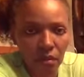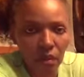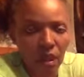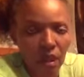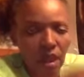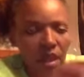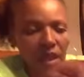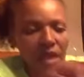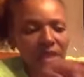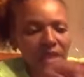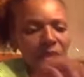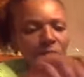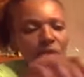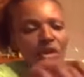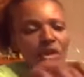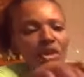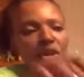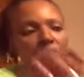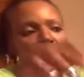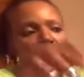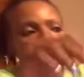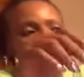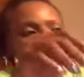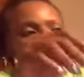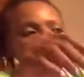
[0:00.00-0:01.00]
And that's what you're
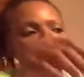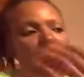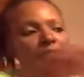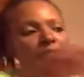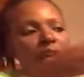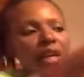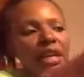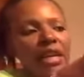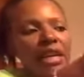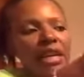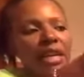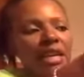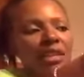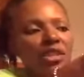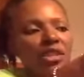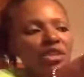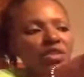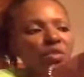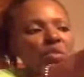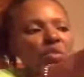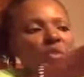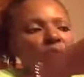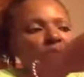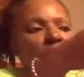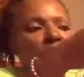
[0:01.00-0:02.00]
going to do for each
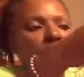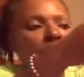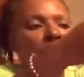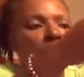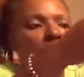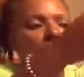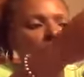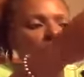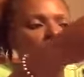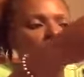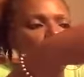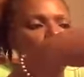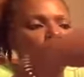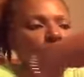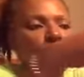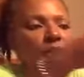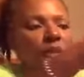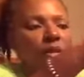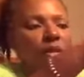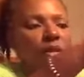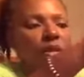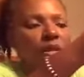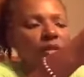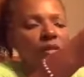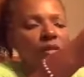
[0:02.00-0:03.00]
one of
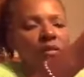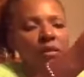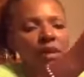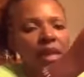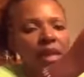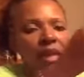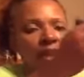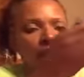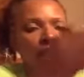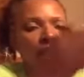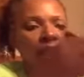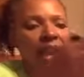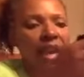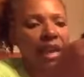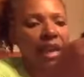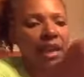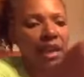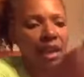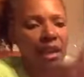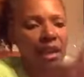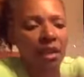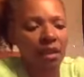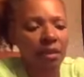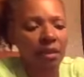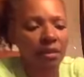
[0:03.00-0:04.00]
those that are
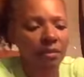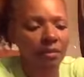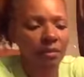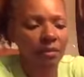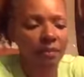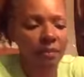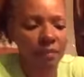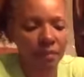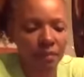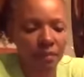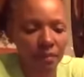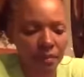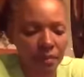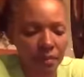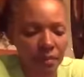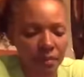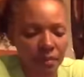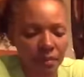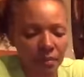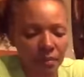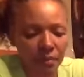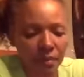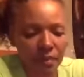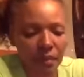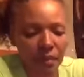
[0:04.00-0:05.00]
hanging.
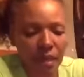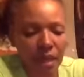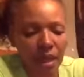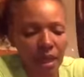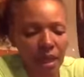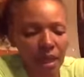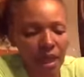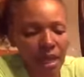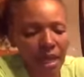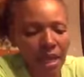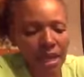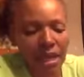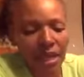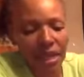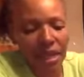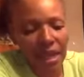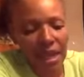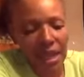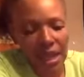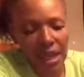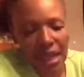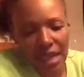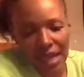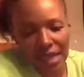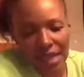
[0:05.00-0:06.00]
And
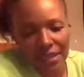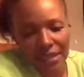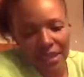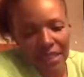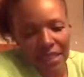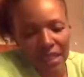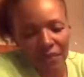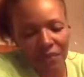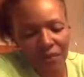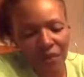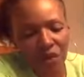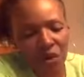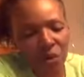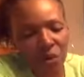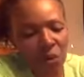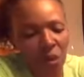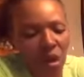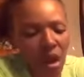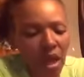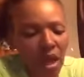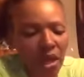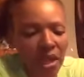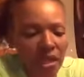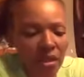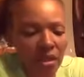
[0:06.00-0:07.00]
again, like I said, if you
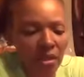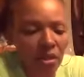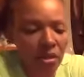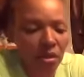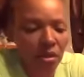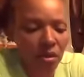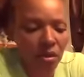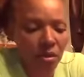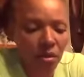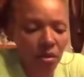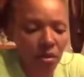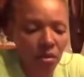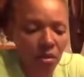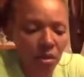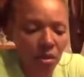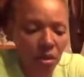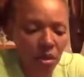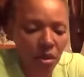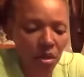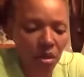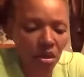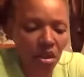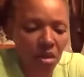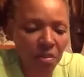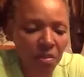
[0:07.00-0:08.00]
wanted to,
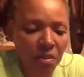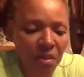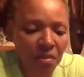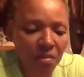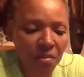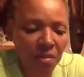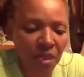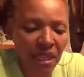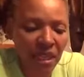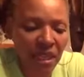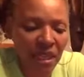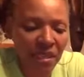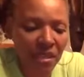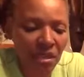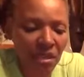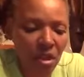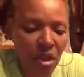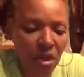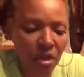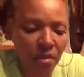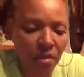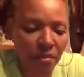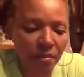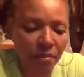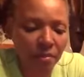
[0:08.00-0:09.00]
you could put beads on
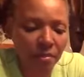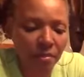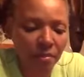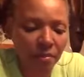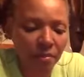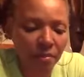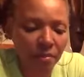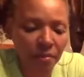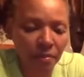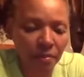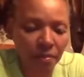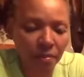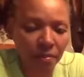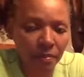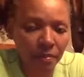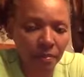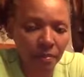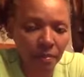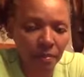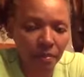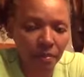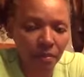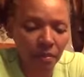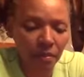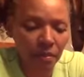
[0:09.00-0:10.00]

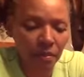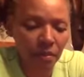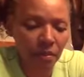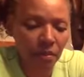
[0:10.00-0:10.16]
them.